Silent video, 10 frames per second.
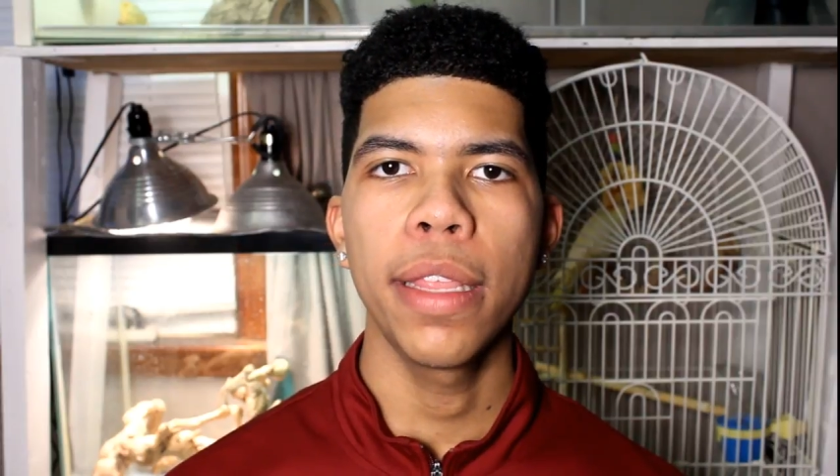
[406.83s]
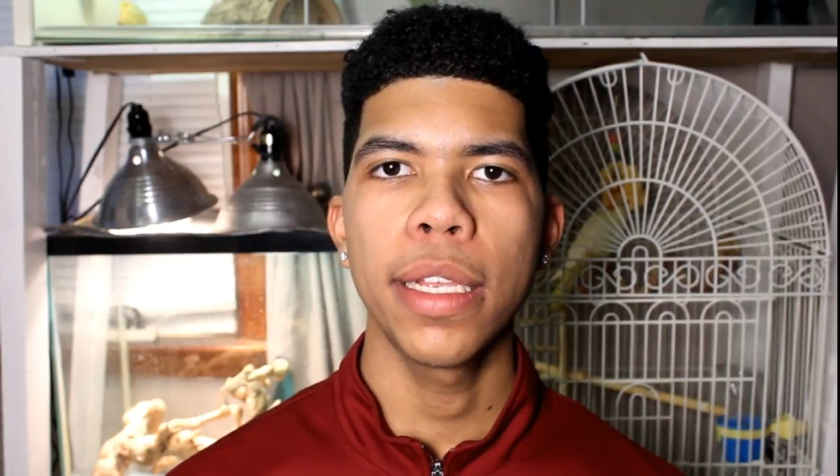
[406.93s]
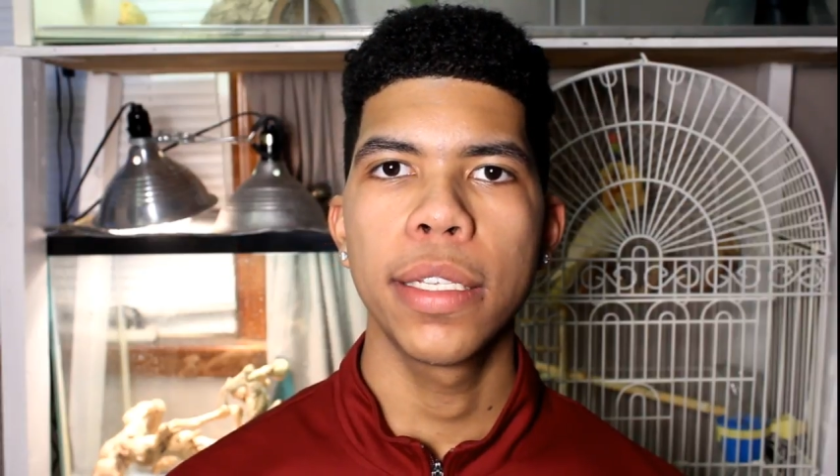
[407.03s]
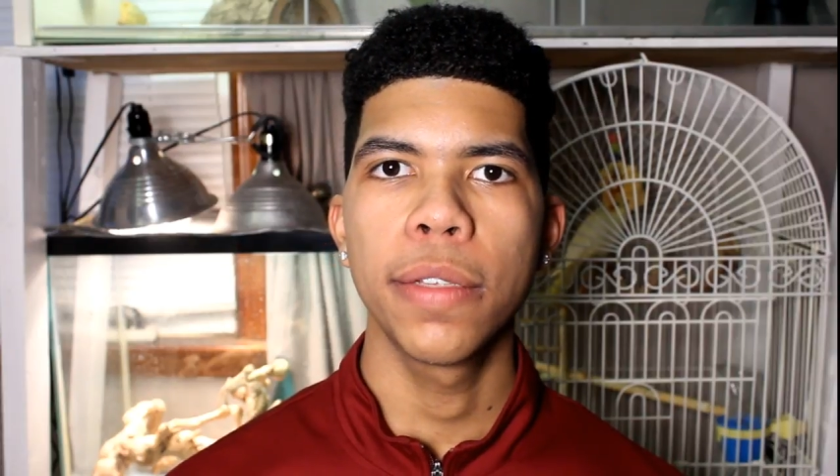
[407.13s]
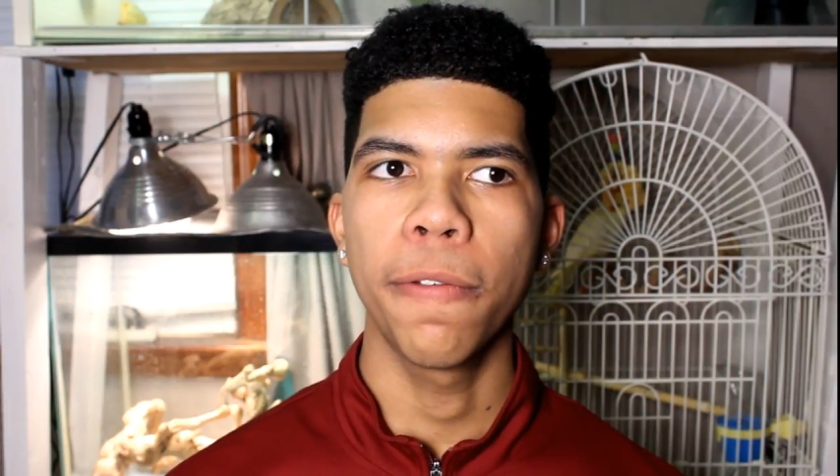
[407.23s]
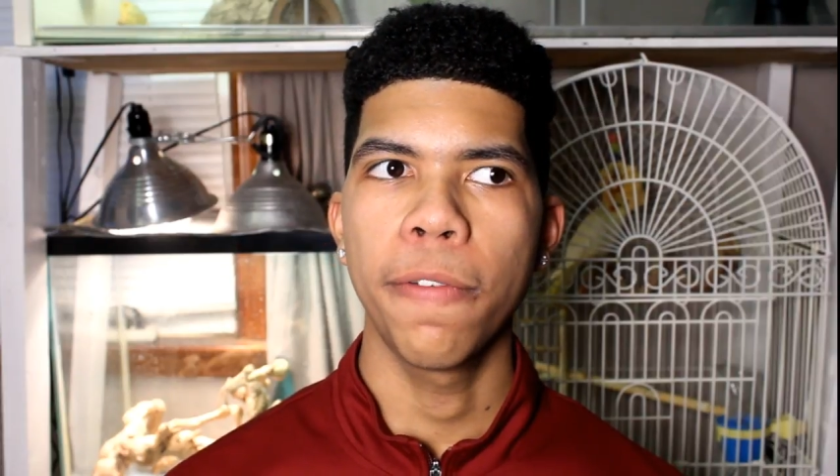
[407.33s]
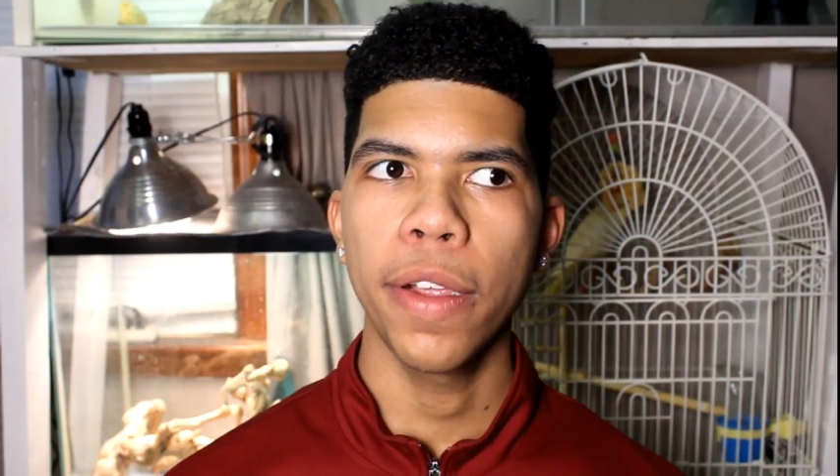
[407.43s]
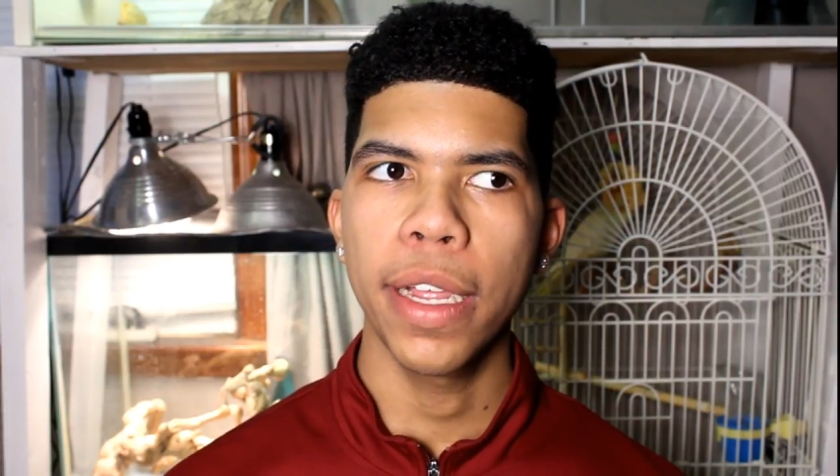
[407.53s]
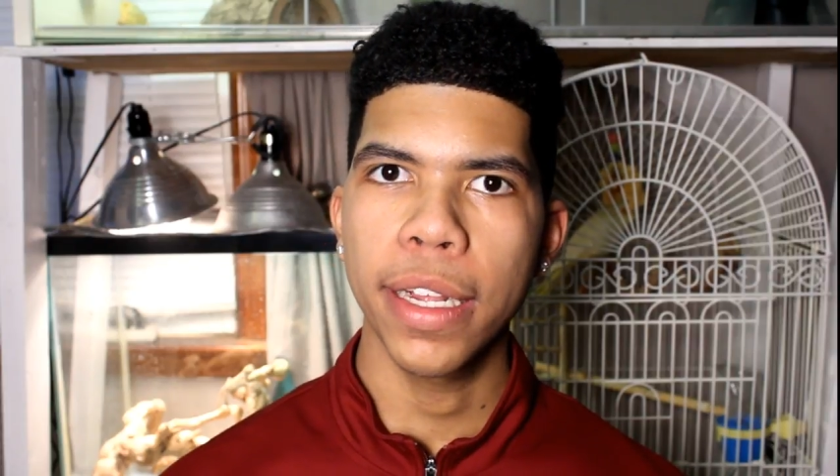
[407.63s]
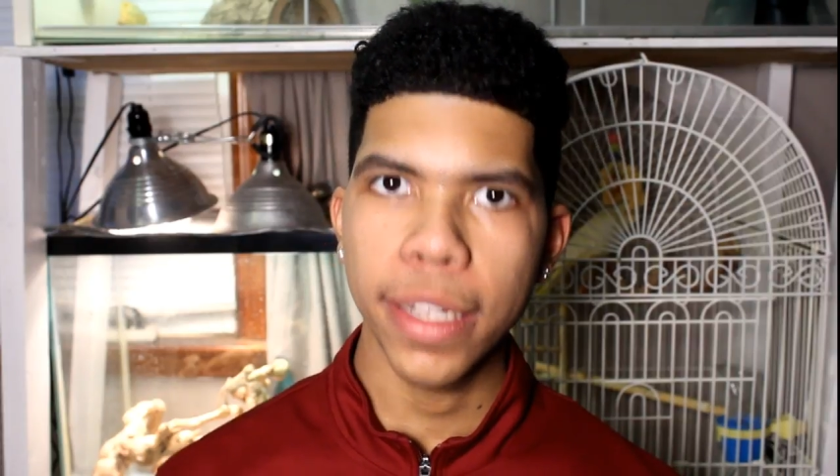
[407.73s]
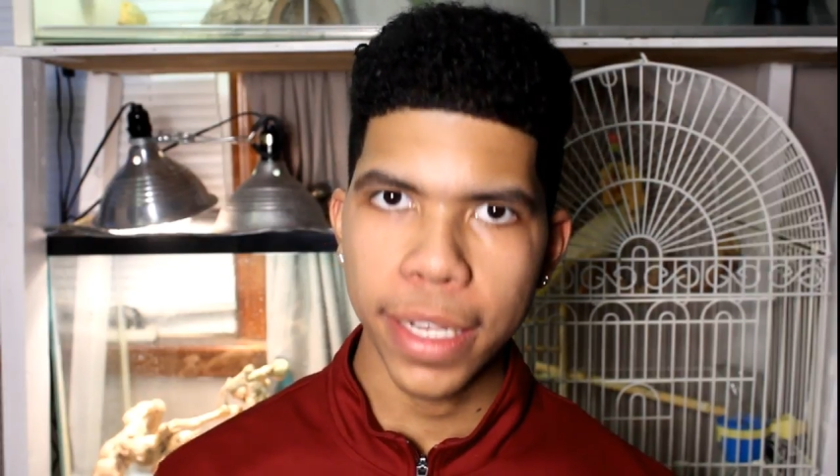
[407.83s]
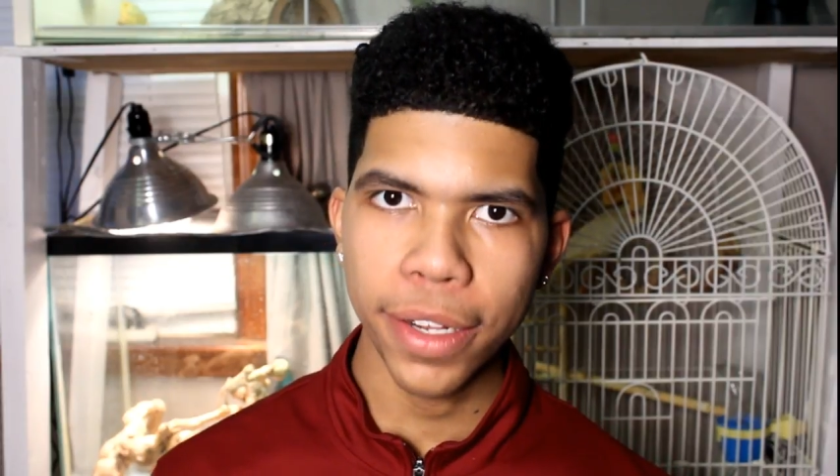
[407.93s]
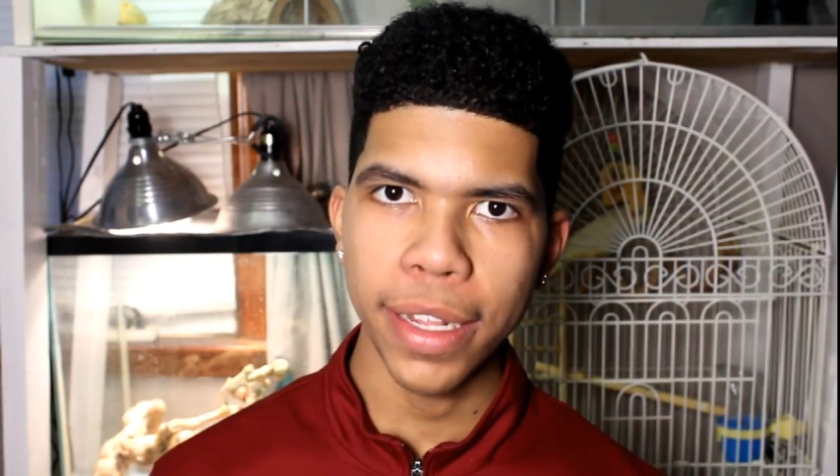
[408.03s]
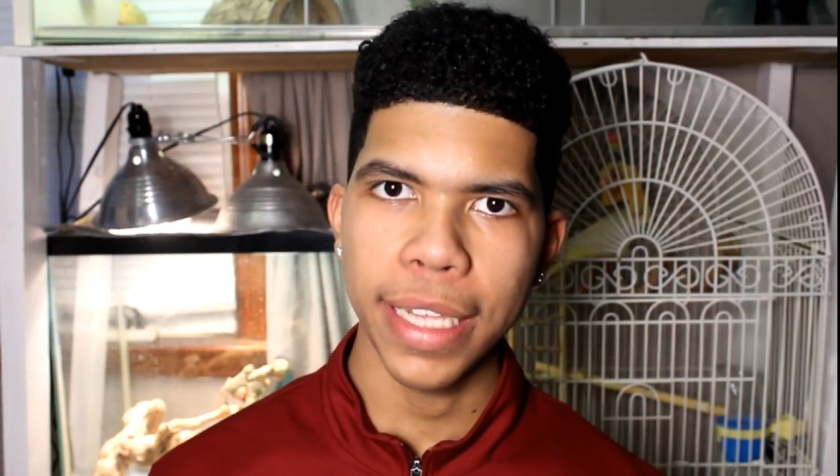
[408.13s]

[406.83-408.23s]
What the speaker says: this very clearly.